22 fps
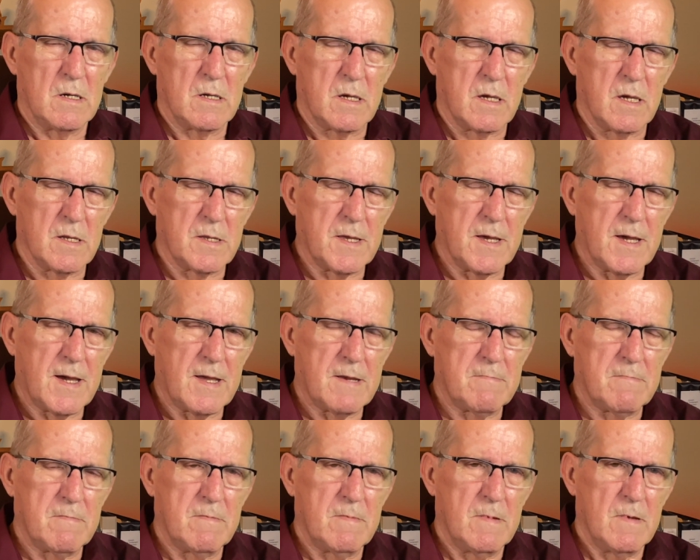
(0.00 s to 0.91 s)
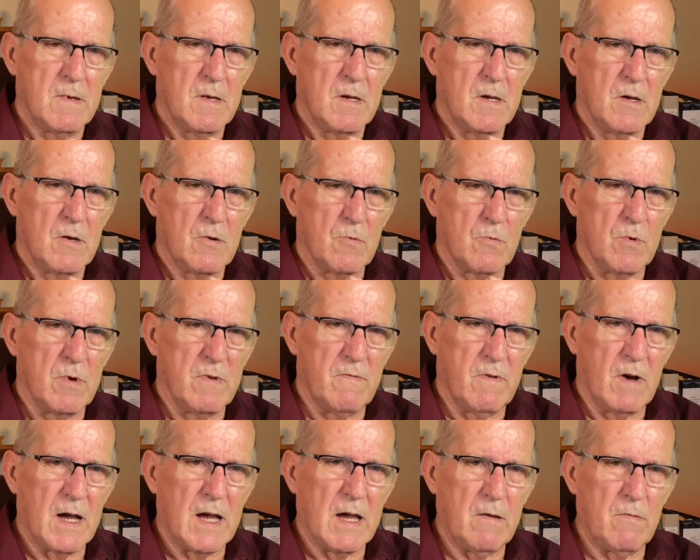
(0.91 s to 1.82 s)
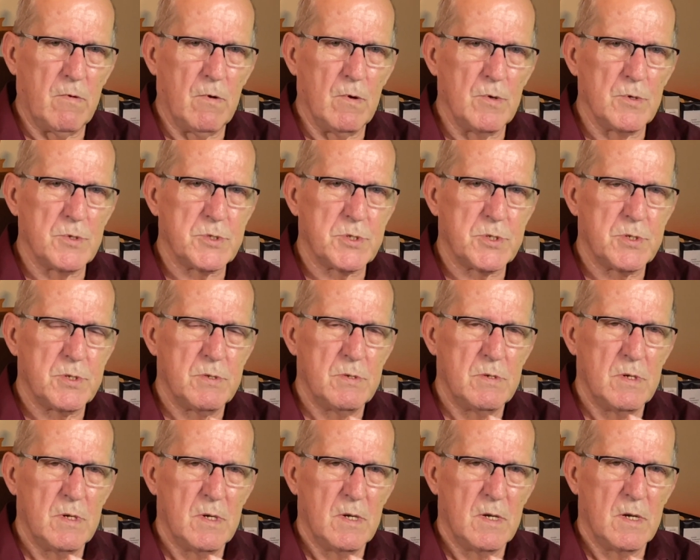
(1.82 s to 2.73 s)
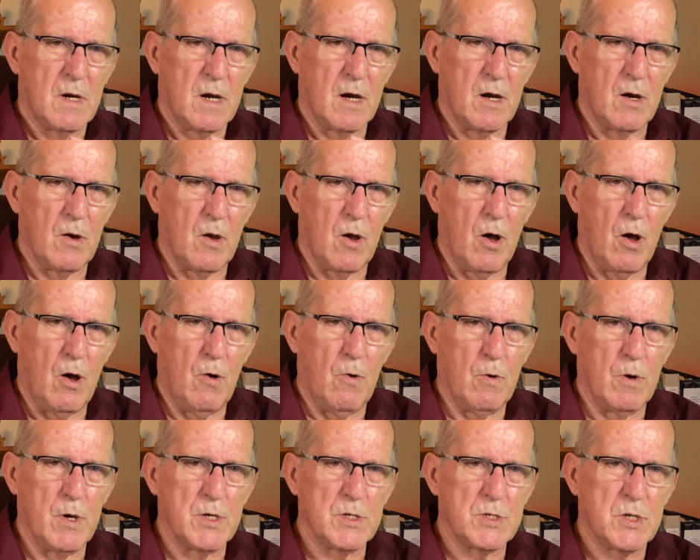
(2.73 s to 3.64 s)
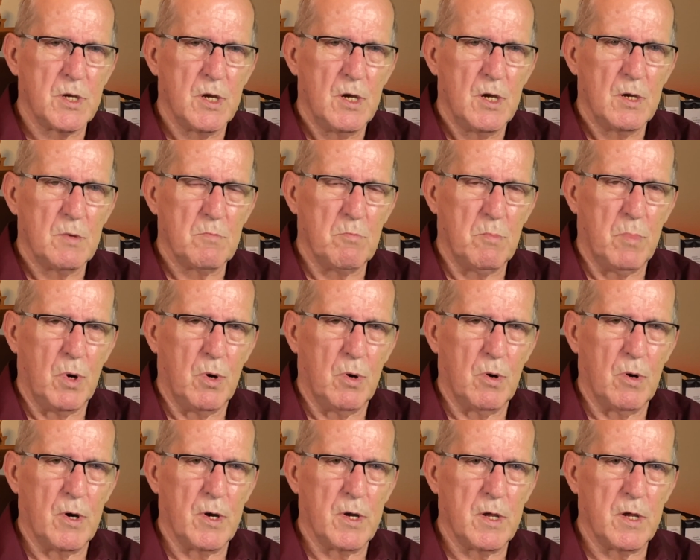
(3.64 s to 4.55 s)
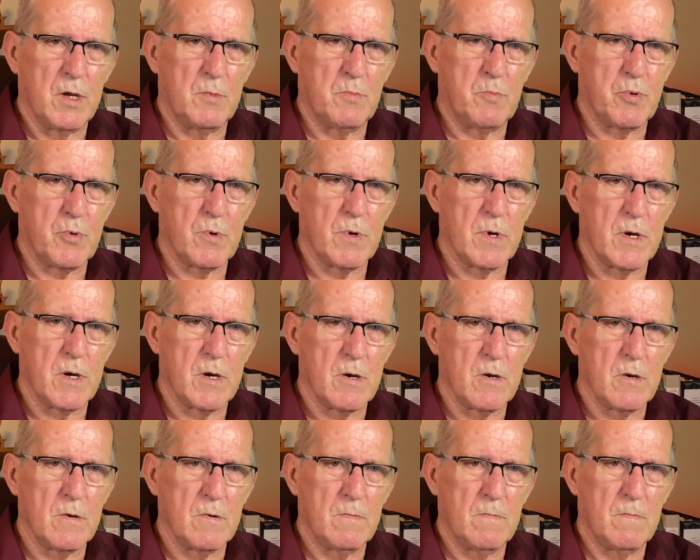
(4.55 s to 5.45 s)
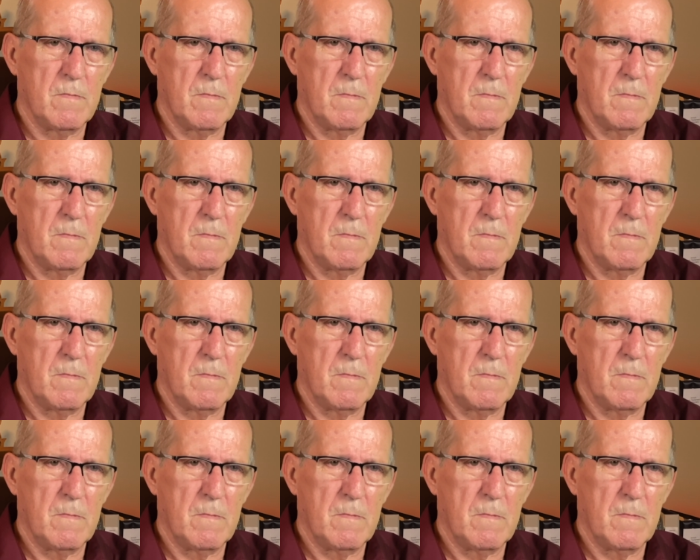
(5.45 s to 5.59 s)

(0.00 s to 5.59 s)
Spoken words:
Get that? Revivals are always born in prayer.